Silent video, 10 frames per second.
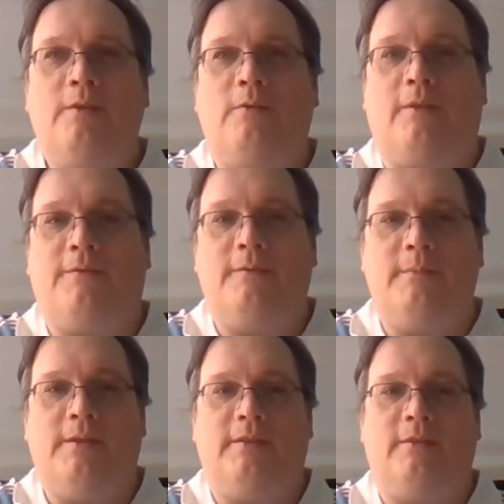who are
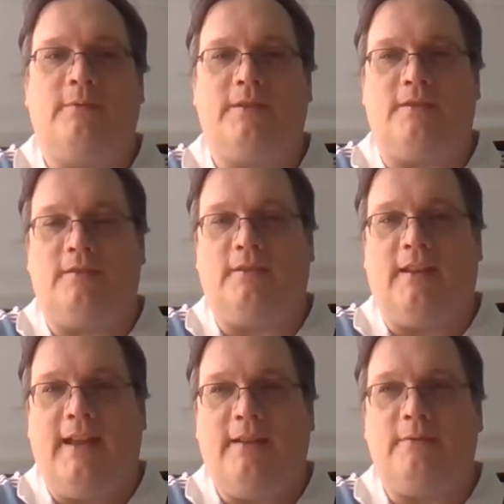familiar with certain
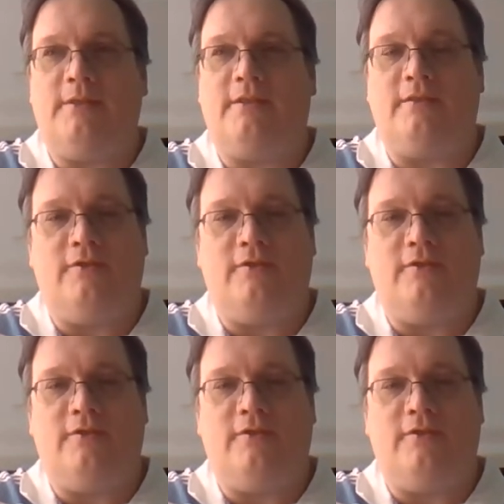language and